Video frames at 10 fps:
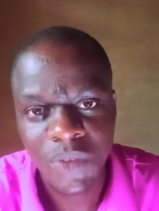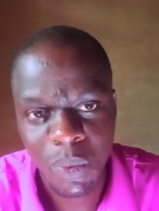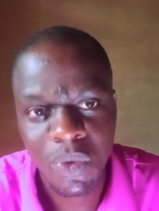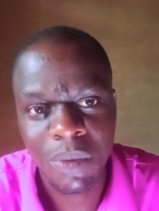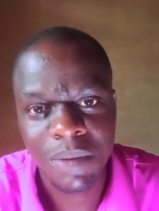no
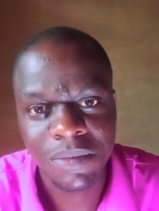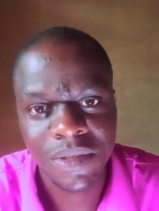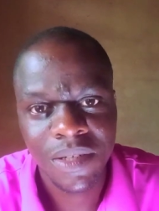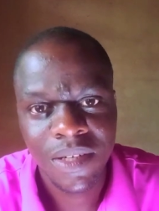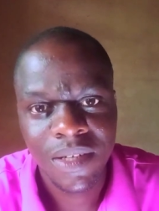
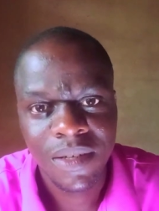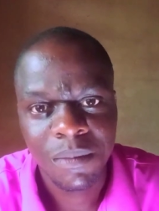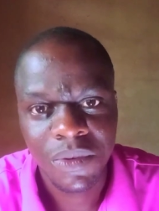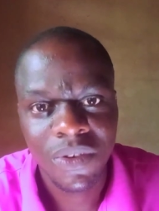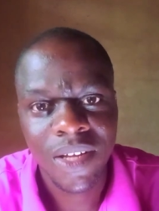problems.
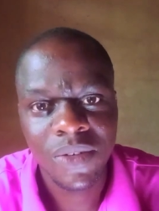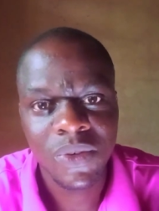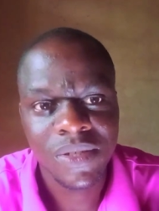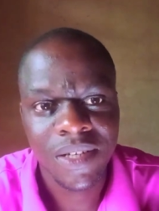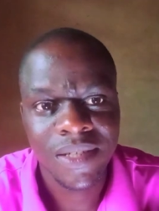But all I
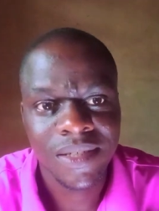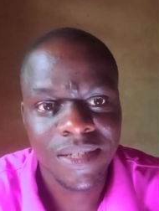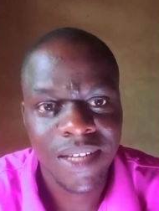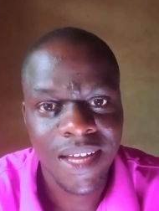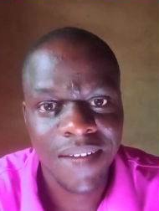know is that
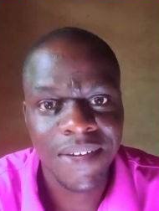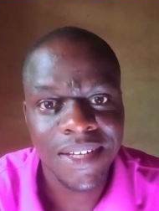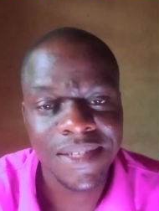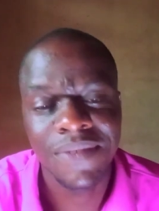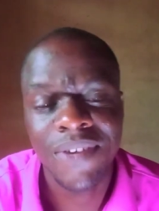I've
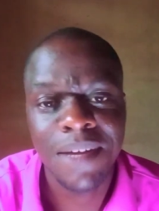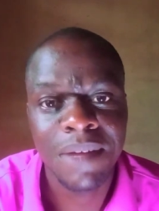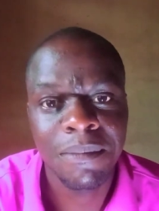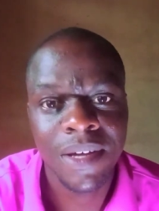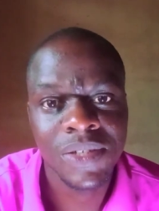identified
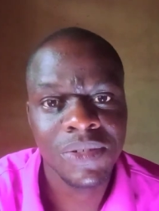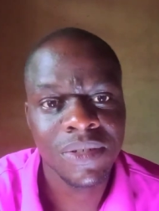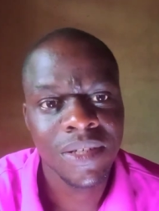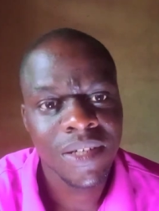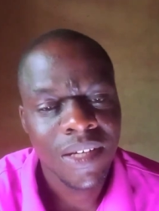my
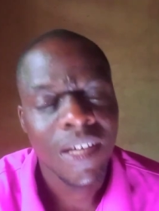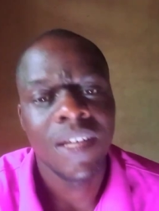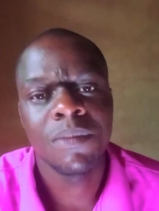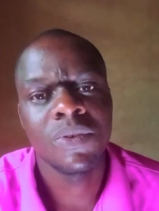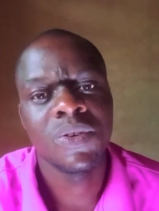passion
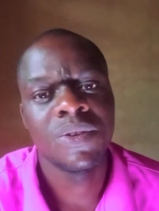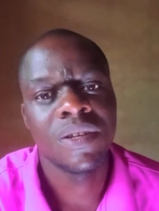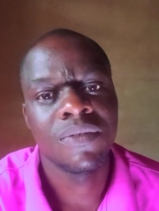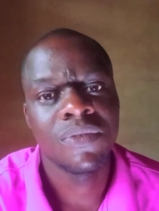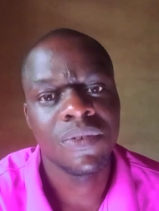and I'm
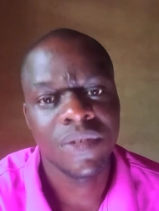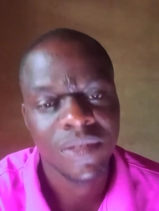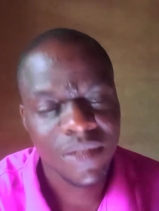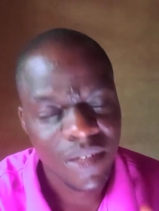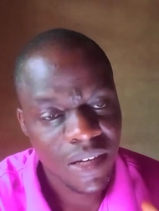going in for
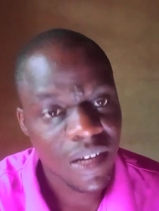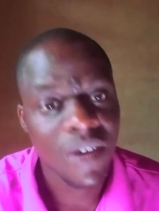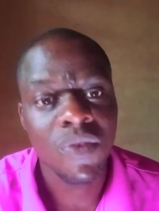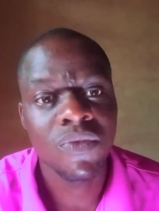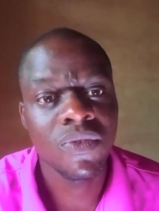it.
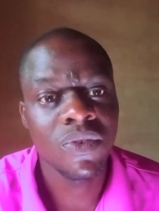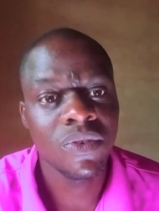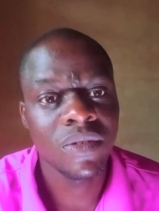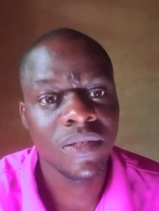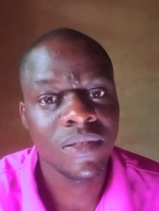I'll
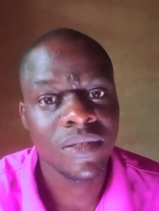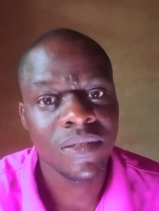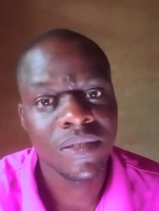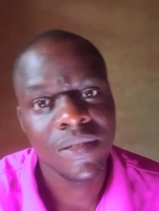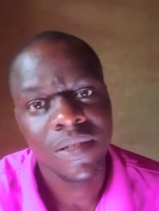follow it.
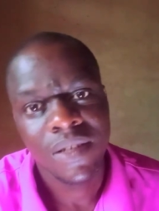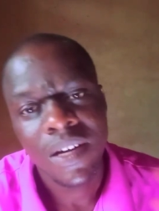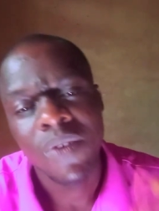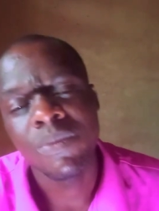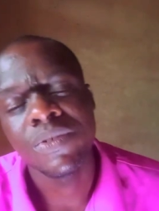
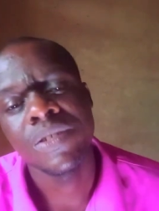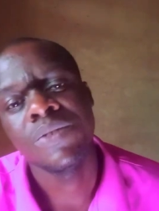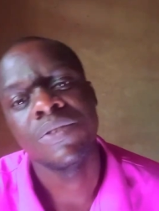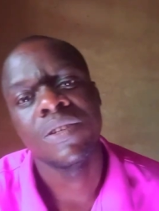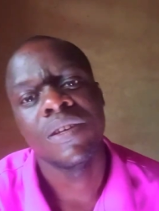I'll be
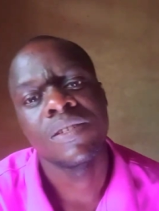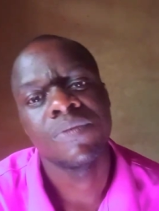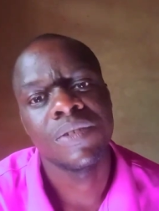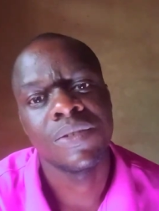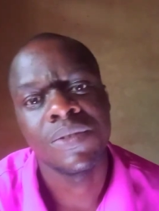seeing you in the next
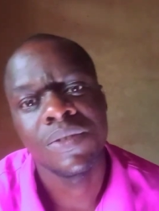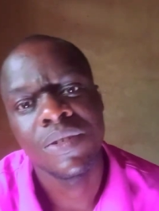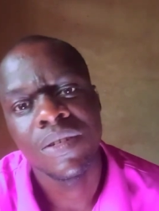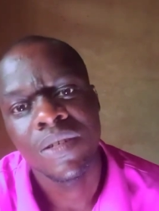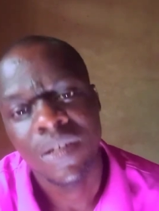video.
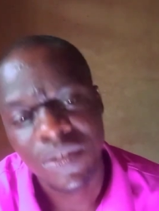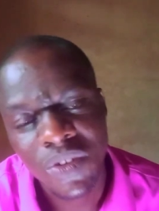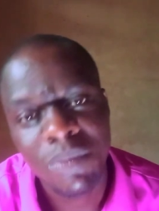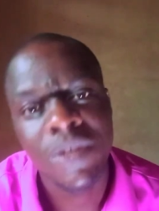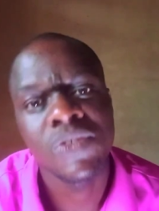
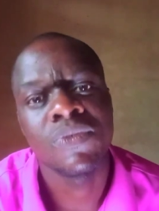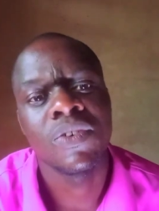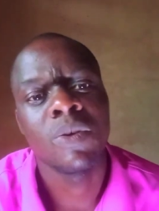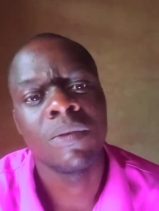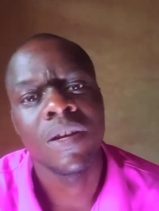God bless you
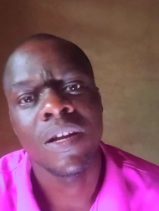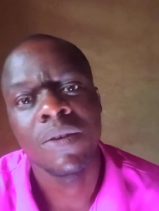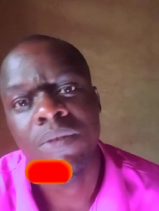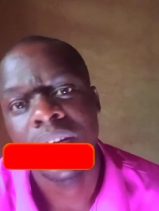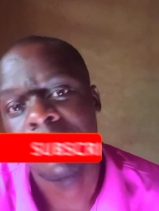for coming
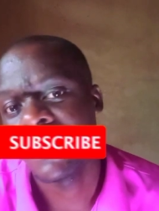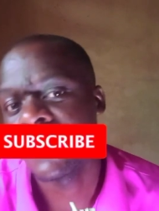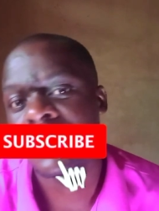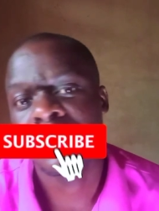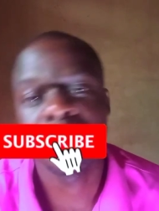around.
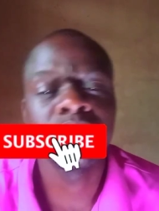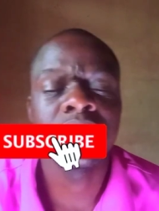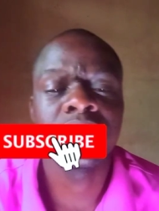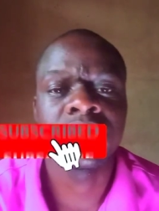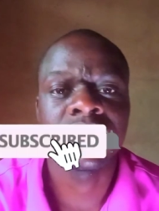Please do well to